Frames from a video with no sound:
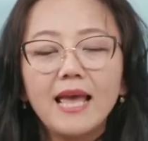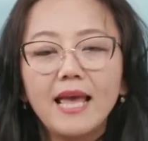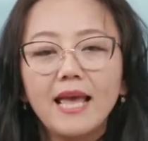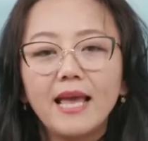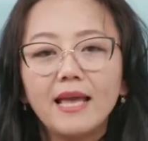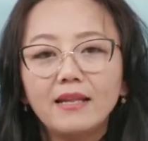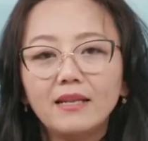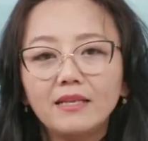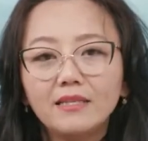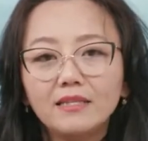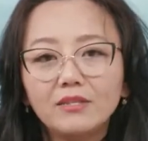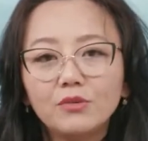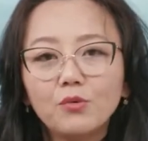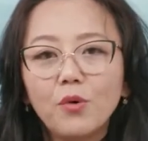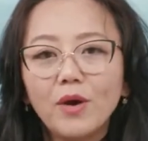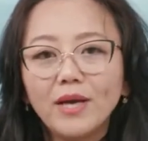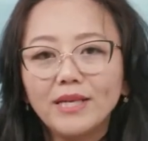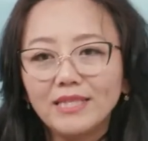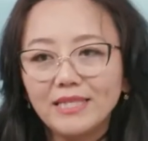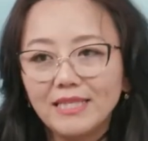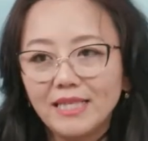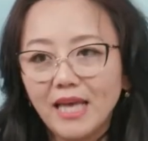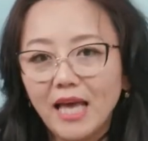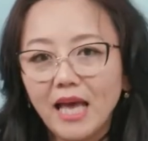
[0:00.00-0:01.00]
and it's
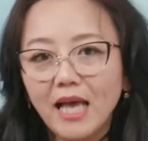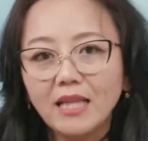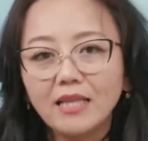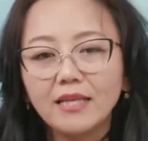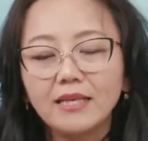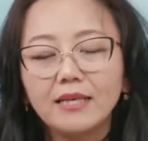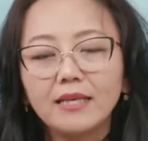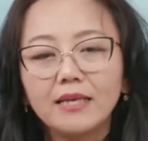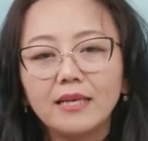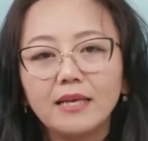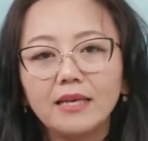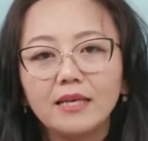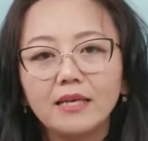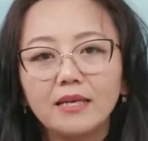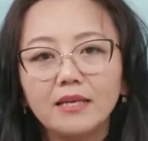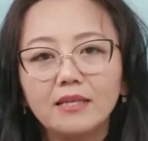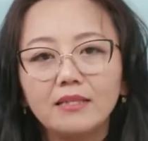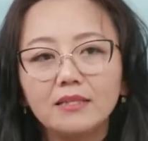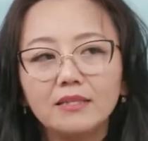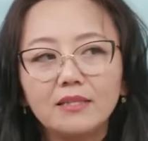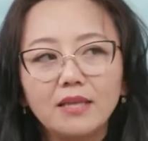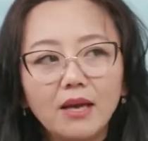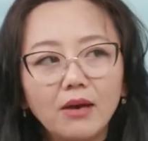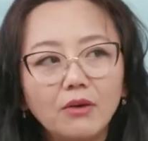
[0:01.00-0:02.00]
quite telling.
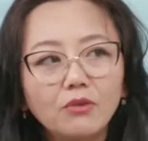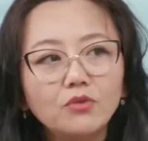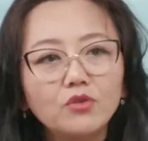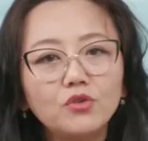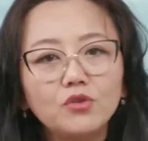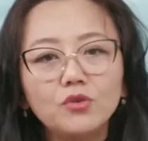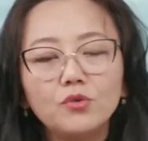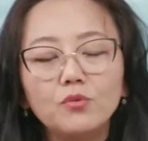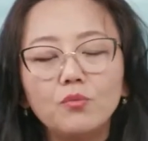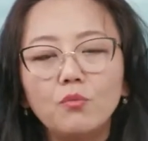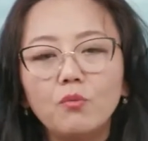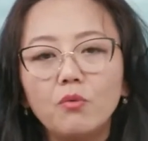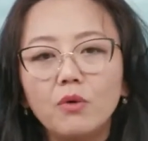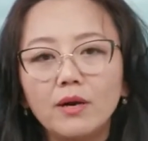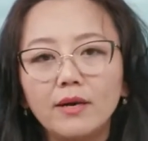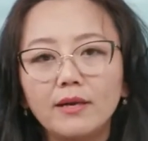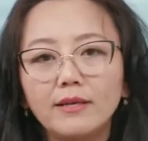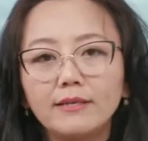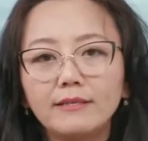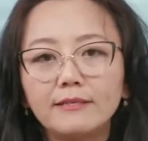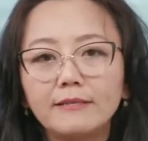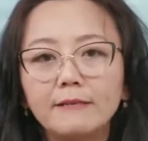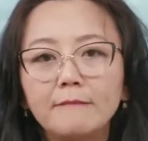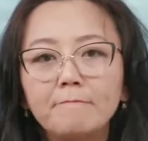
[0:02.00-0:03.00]
It tells you
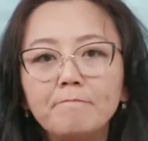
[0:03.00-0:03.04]
what